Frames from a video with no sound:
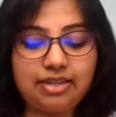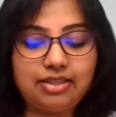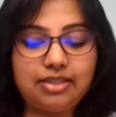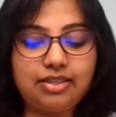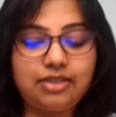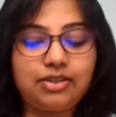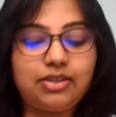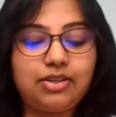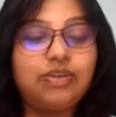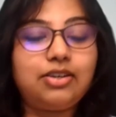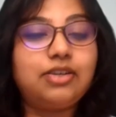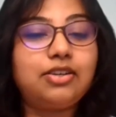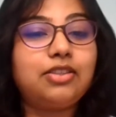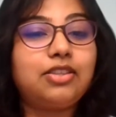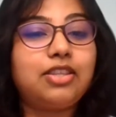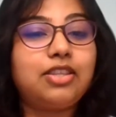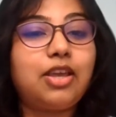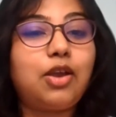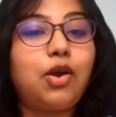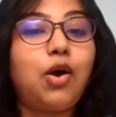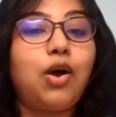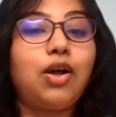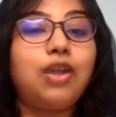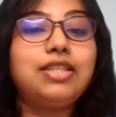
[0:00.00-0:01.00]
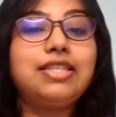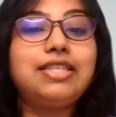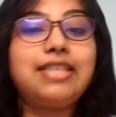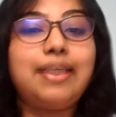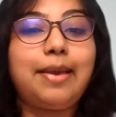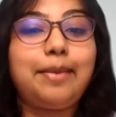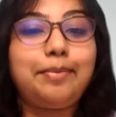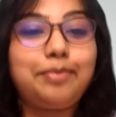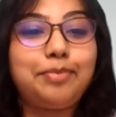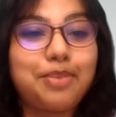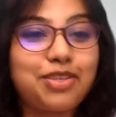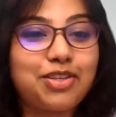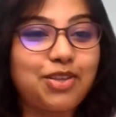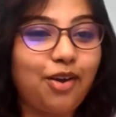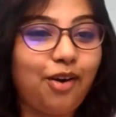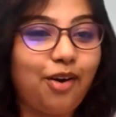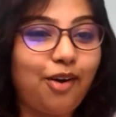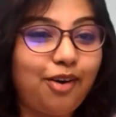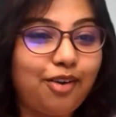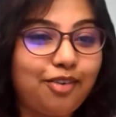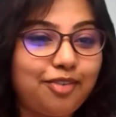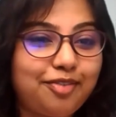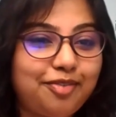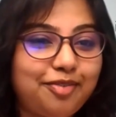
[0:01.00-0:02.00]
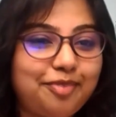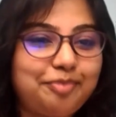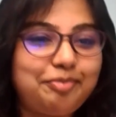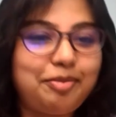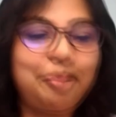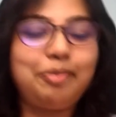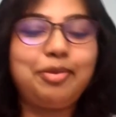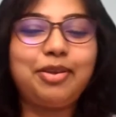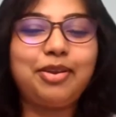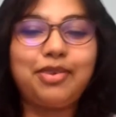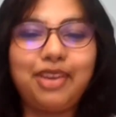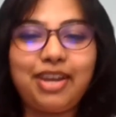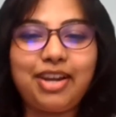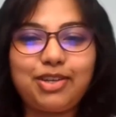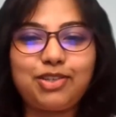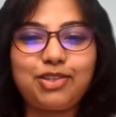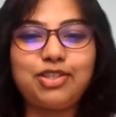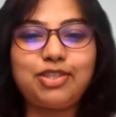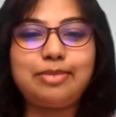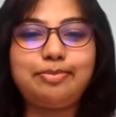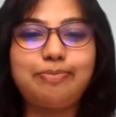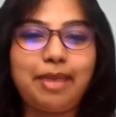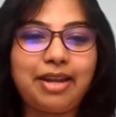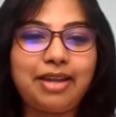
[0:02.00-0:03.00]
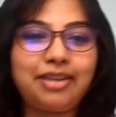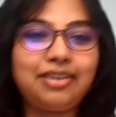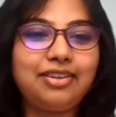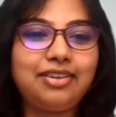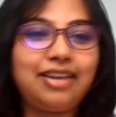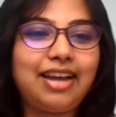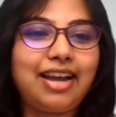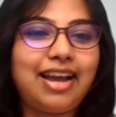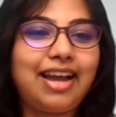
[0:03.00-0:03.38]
the concepts of public relations better.